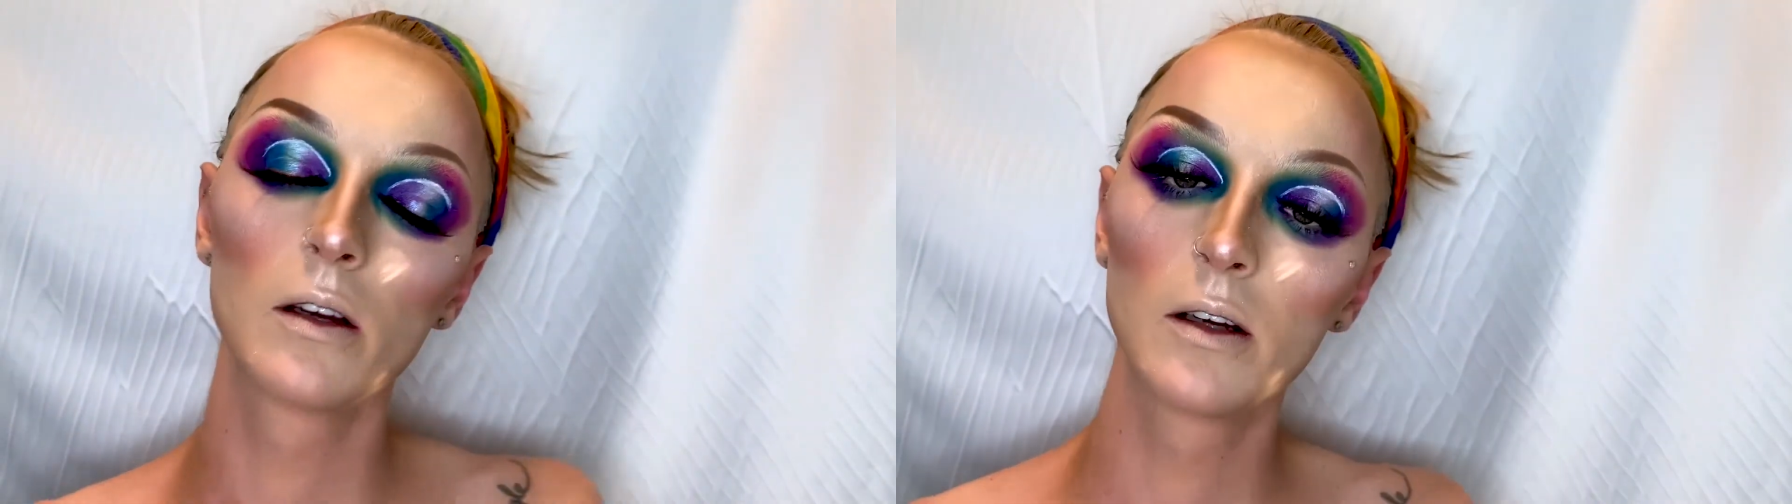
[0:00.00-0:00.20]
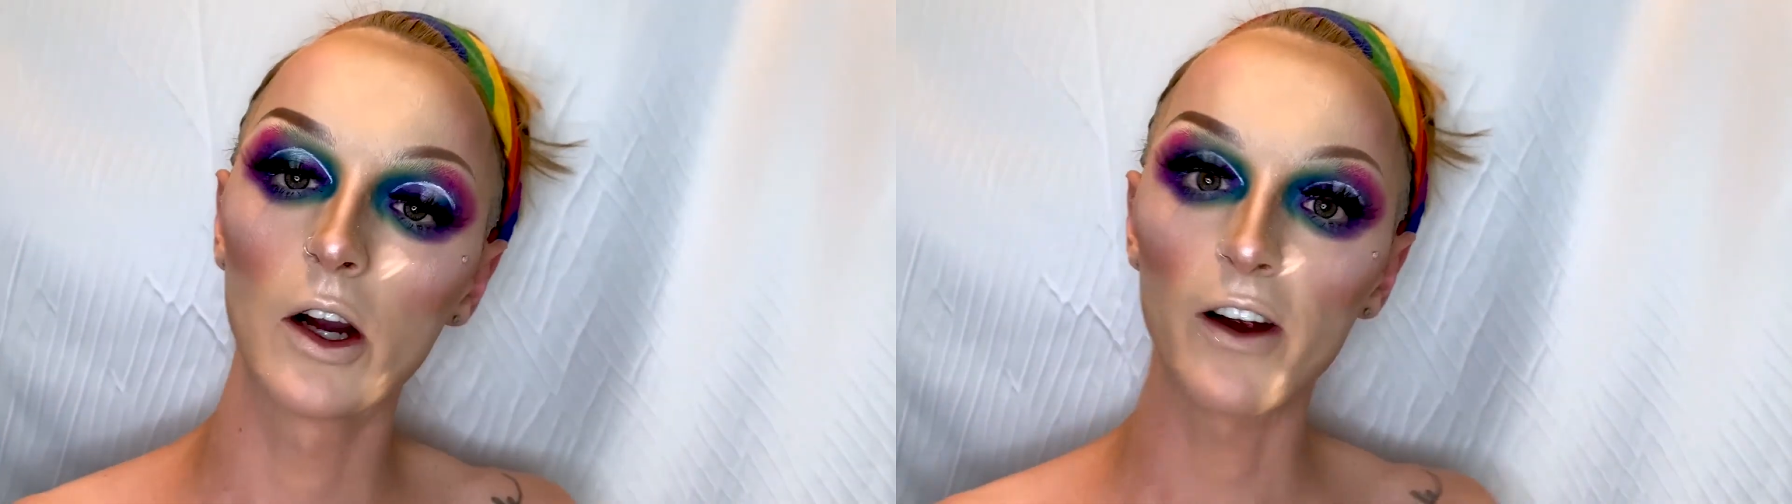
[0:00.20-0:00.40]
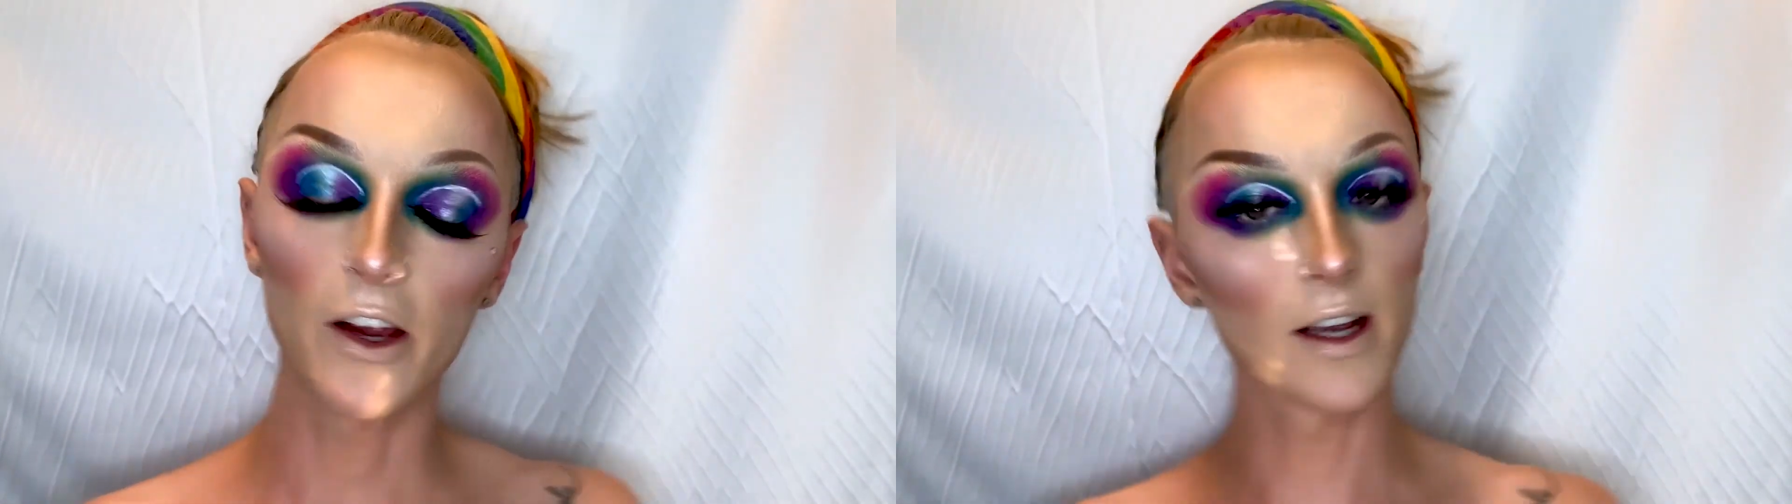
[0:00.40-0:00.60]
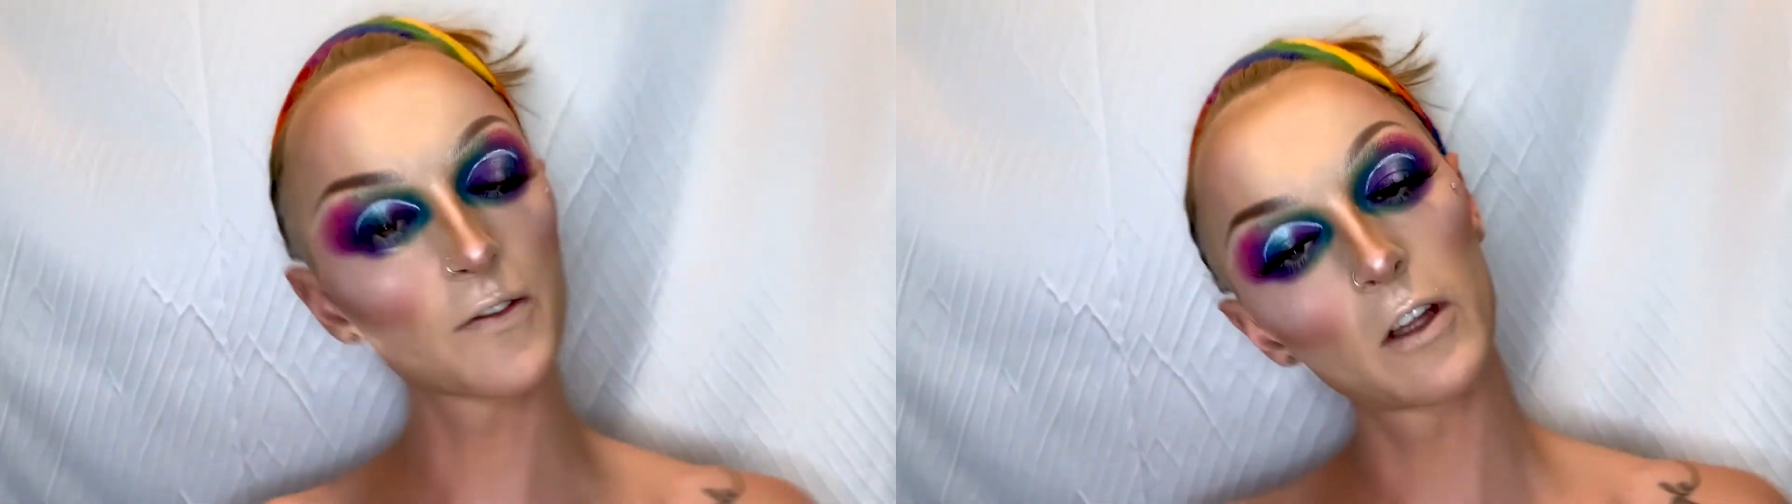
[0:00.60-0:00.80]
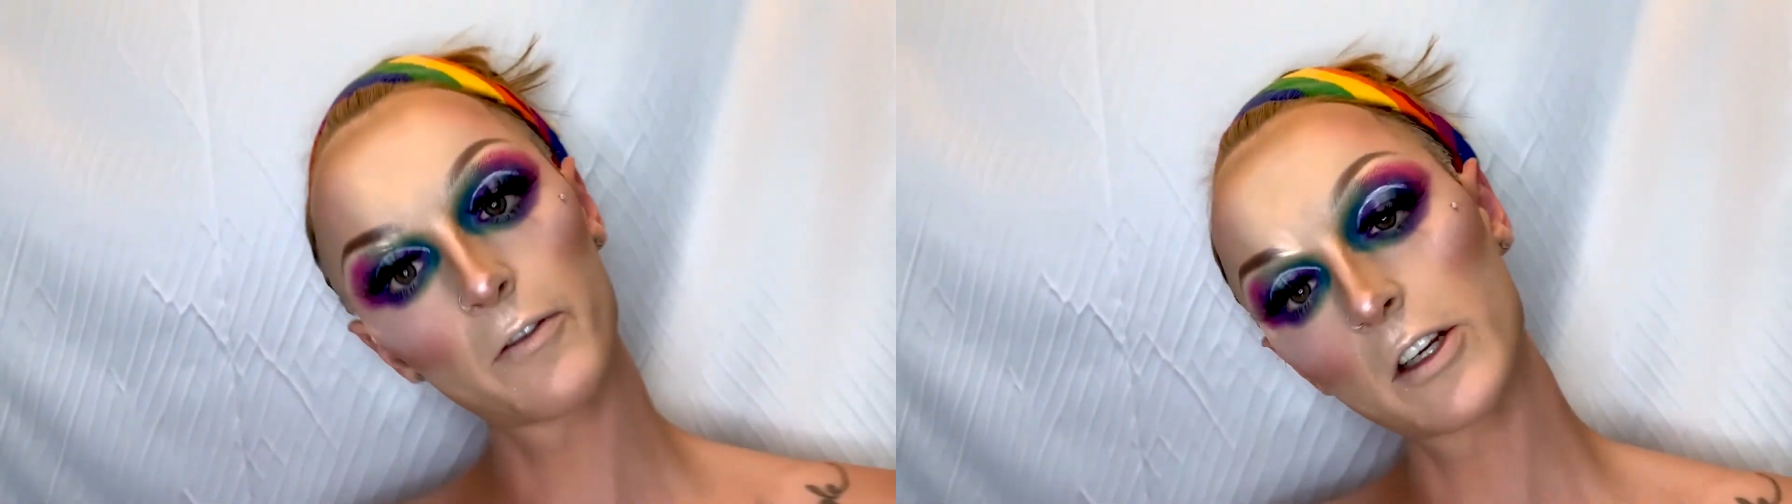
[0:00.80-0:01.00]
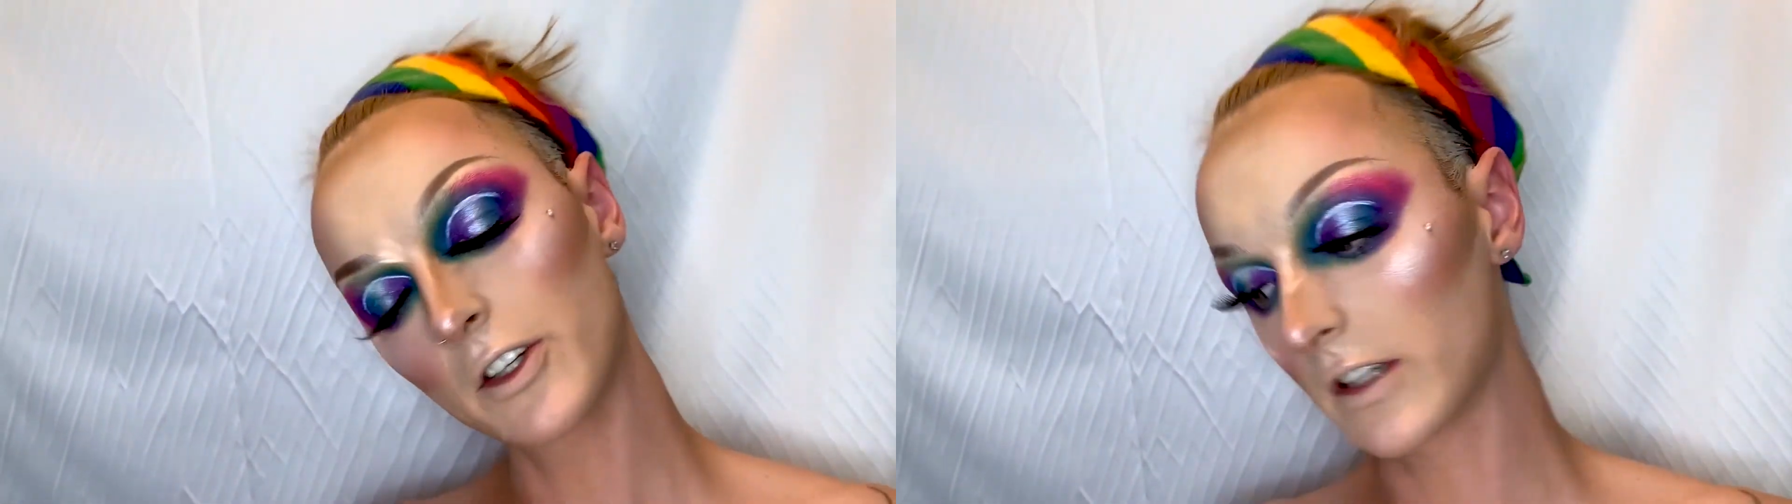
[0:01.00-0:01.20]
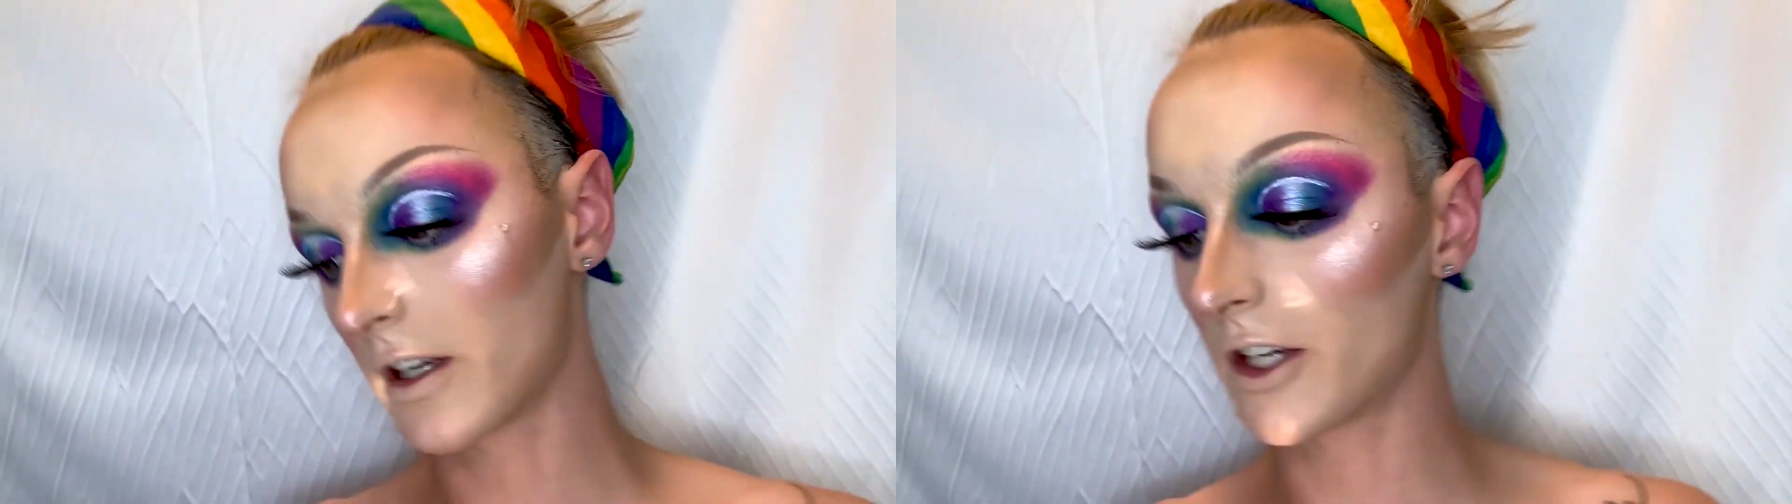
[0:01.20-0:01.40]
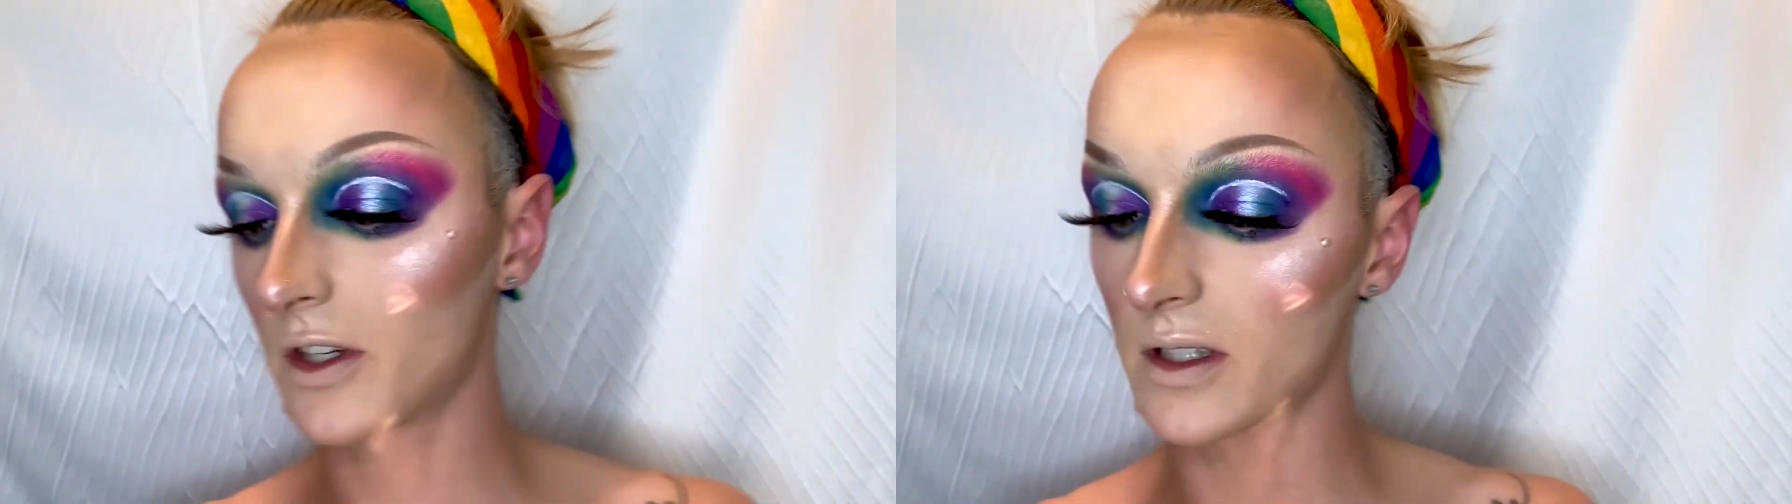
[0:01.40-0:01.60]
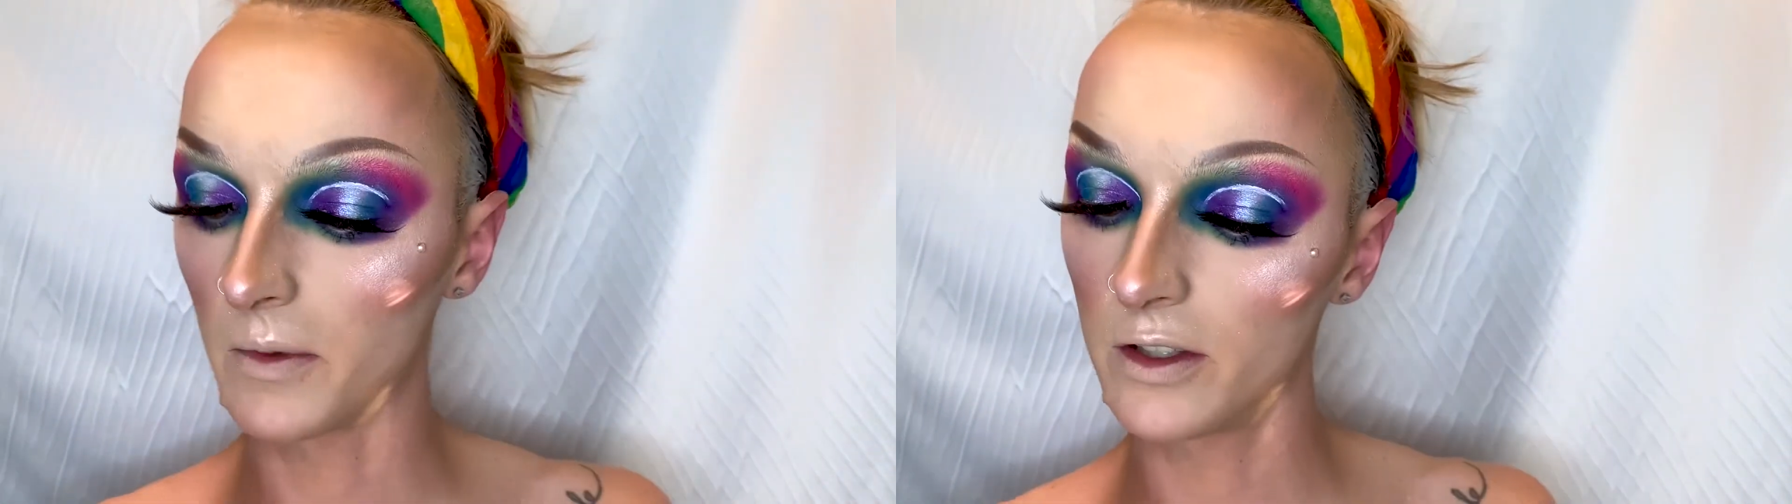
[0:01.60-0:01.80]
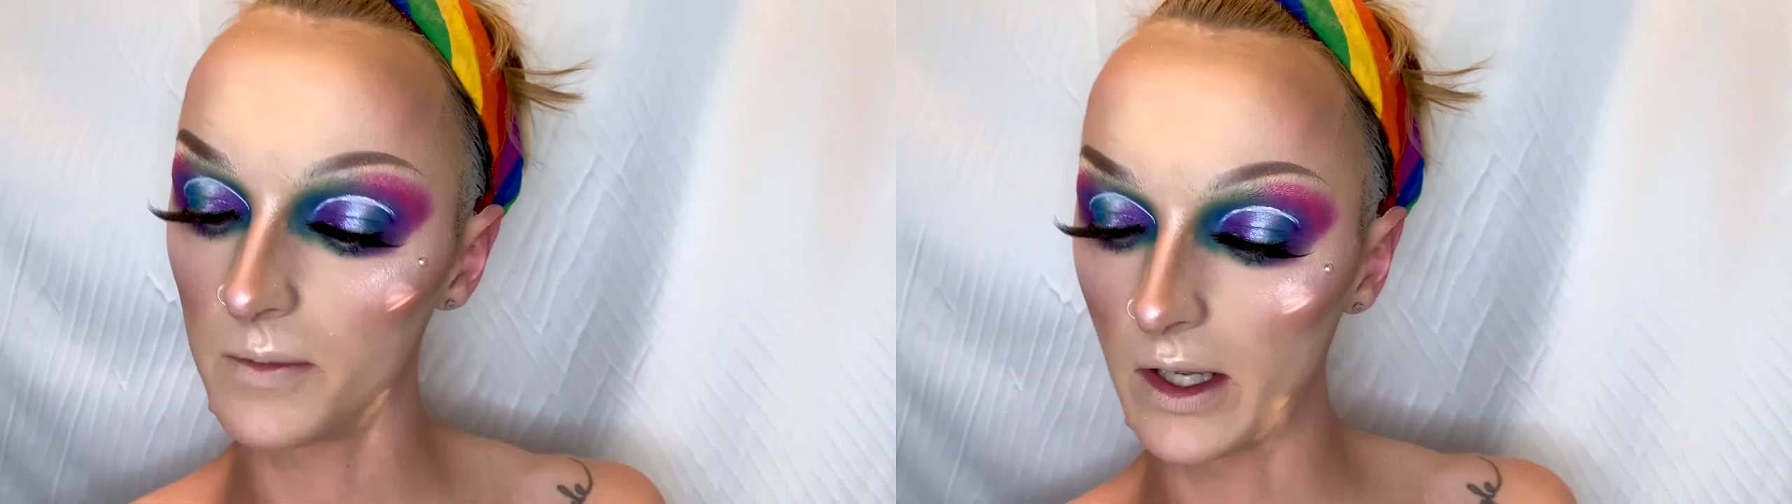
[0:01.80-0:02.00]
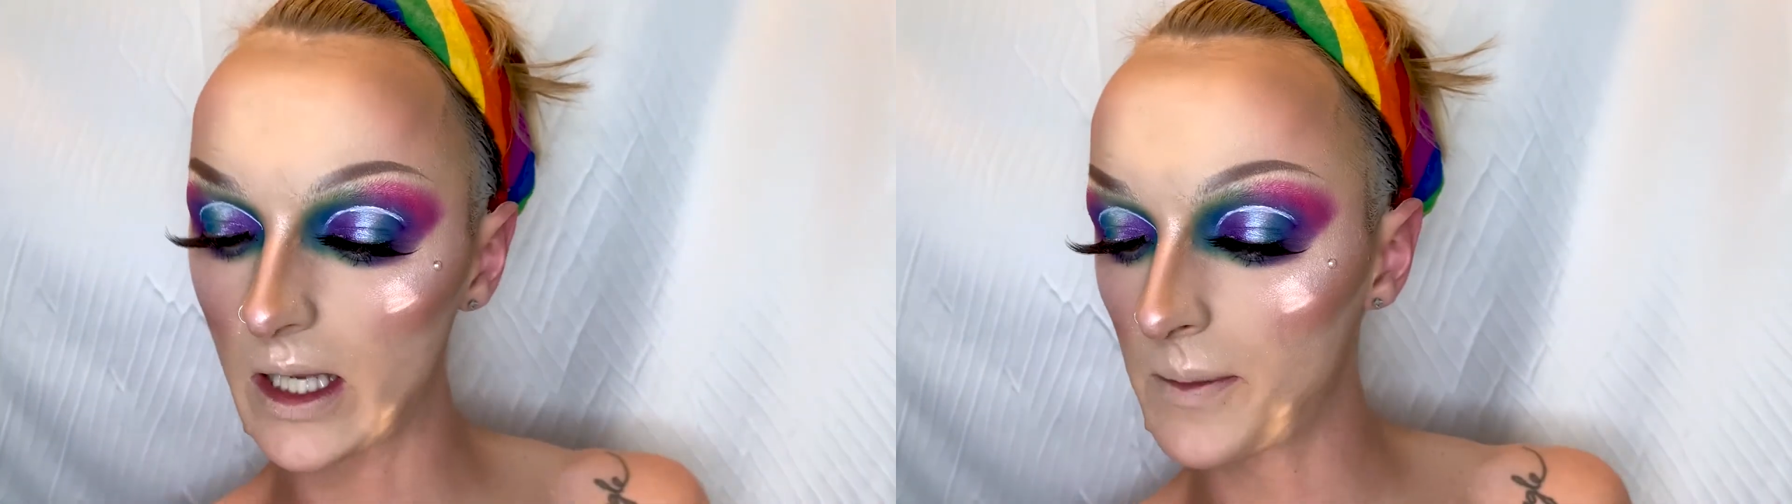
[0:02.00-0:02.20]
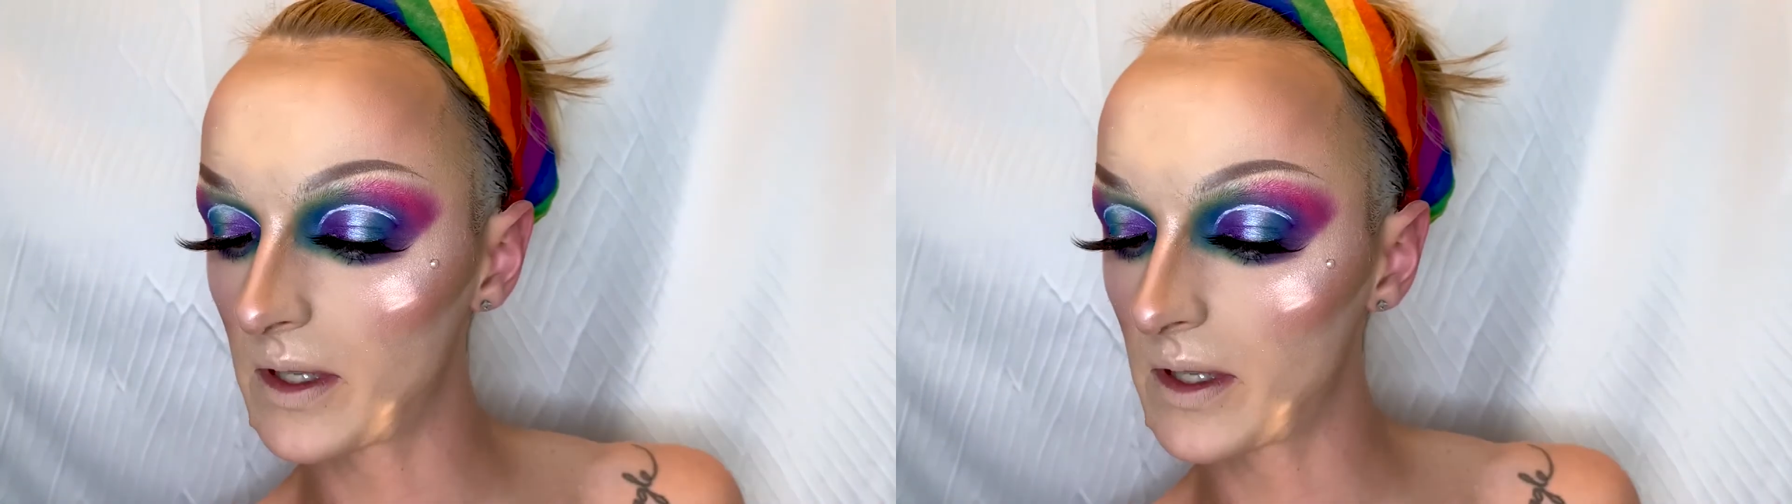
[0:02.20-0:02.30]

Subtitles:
All right, guys, for the finishing touches, I'm gonna do my lips,